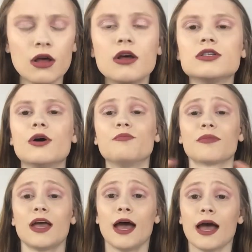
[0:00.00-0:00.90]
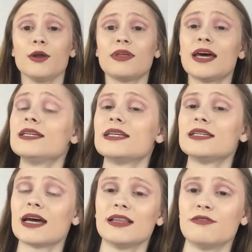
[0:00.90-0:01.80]
So anyway, that is it.
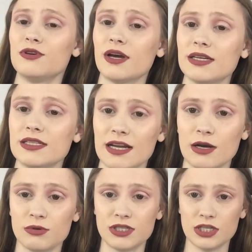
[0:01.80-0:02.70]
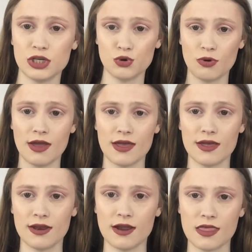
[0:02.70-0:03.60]
I love you guys, and I will see you
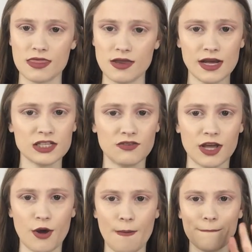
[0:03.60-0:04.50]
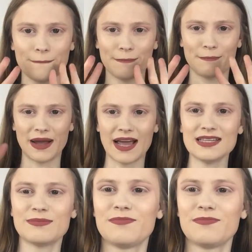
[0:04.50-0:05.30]
in the next video. Bye, guys.